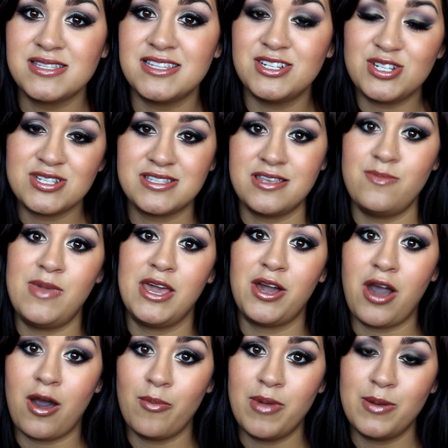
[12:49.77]
then just leave me a
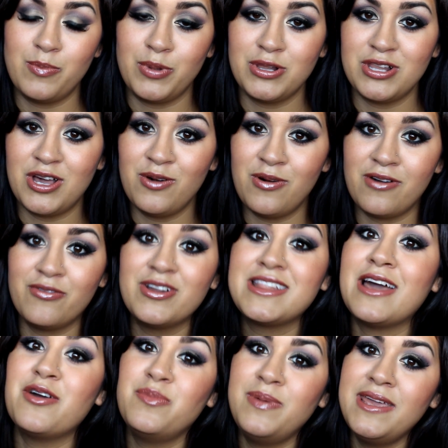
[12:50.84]
comment below of what
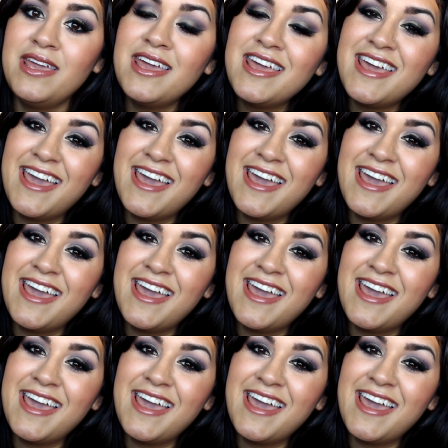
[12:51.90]
that would be.